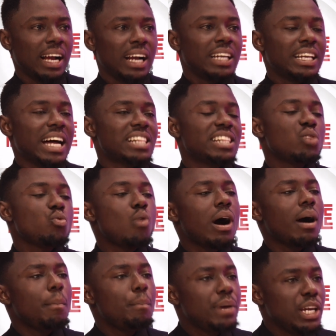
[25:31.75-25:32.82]
that the
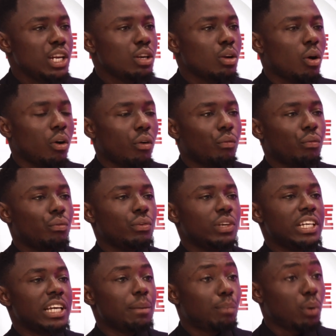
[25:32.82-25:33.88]
well-being of
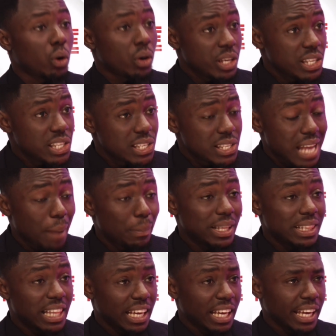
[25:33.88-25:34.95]
the employees are being
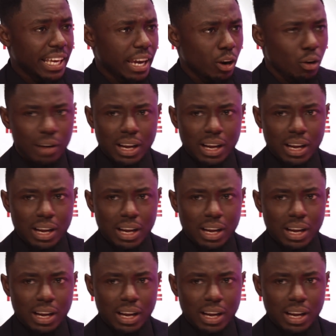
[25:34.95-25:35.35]
taken care of.